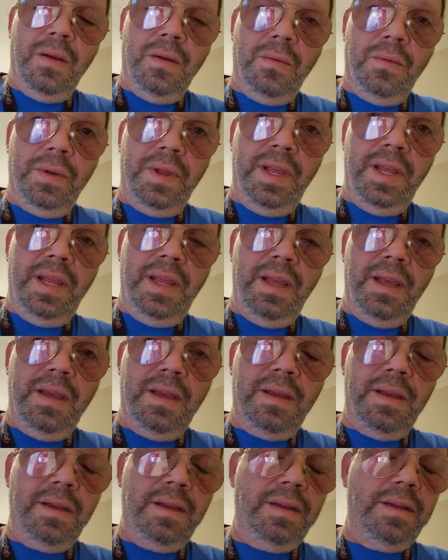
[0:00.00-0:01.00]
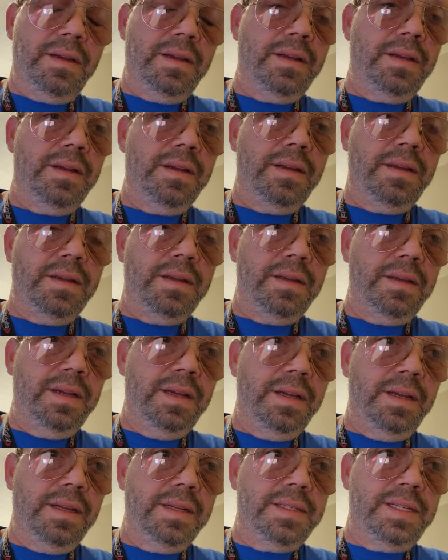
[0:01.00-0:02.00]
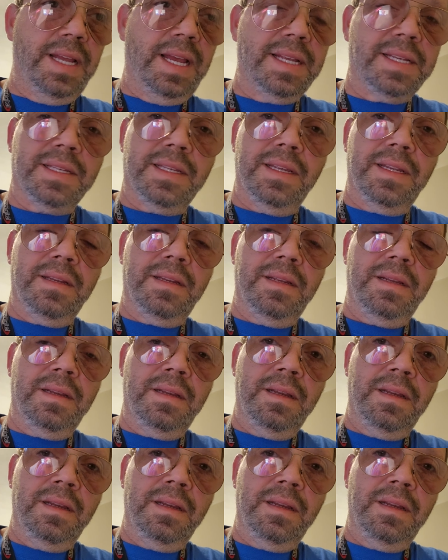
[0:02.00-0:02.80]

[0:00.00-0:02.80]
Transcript: we uh, tested